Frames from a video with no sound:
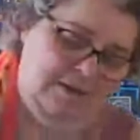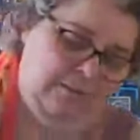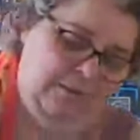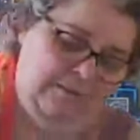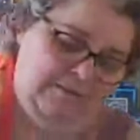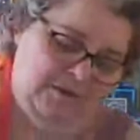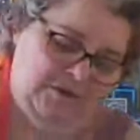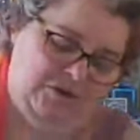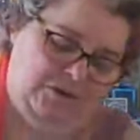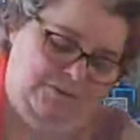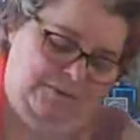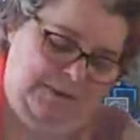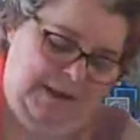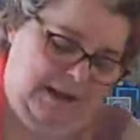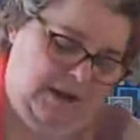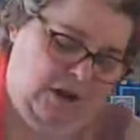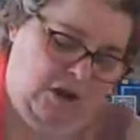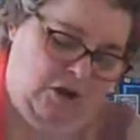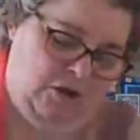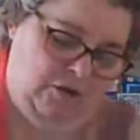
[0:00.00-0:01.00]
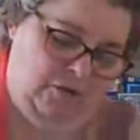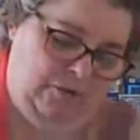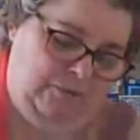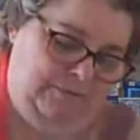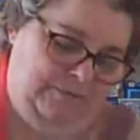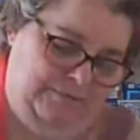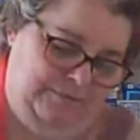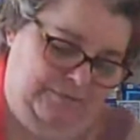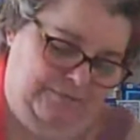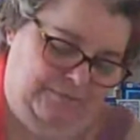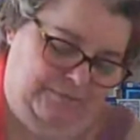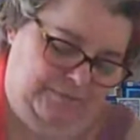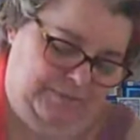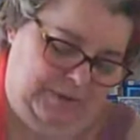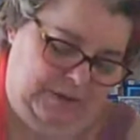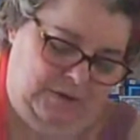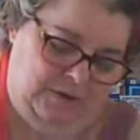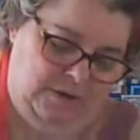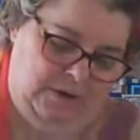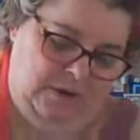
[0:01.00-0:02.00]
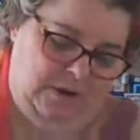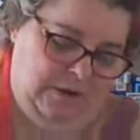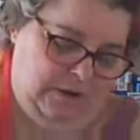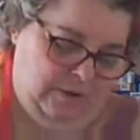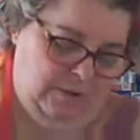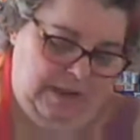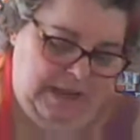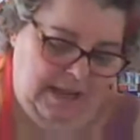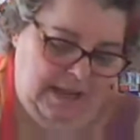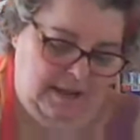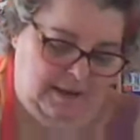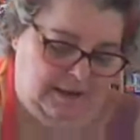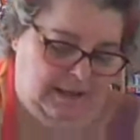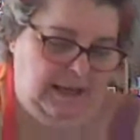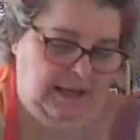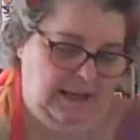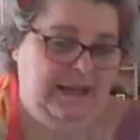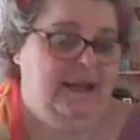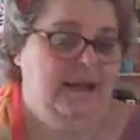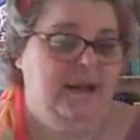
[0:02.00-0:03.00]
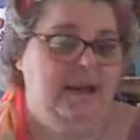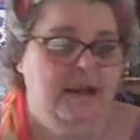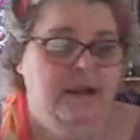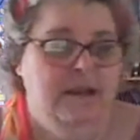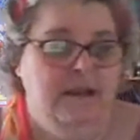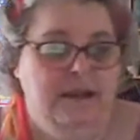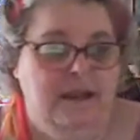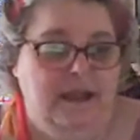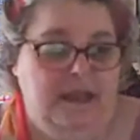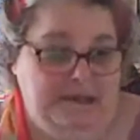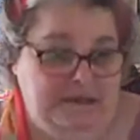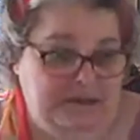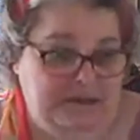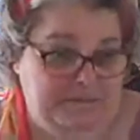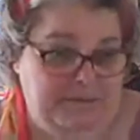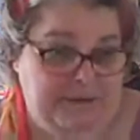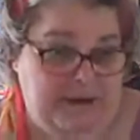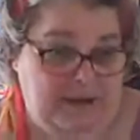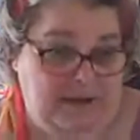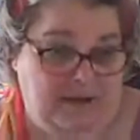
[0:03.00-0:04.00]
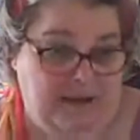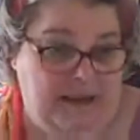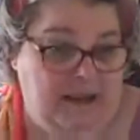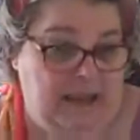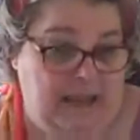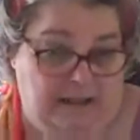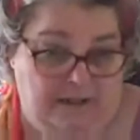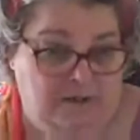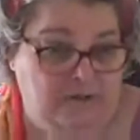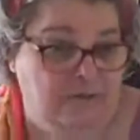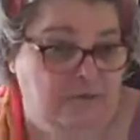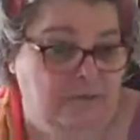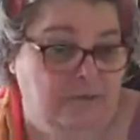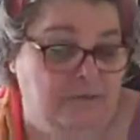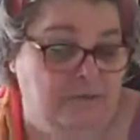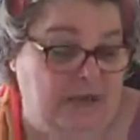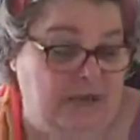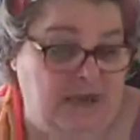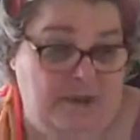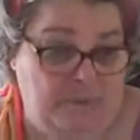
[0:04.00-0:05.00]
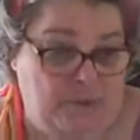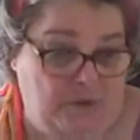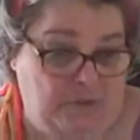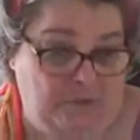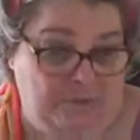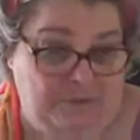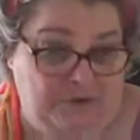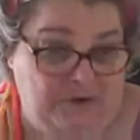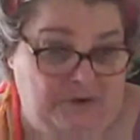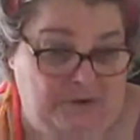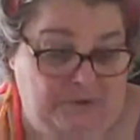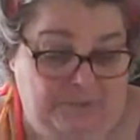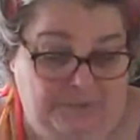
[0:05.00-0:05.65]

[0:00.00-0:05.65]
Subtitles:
women should be at home, cooking and cleaning and spreading their legs when they want them to,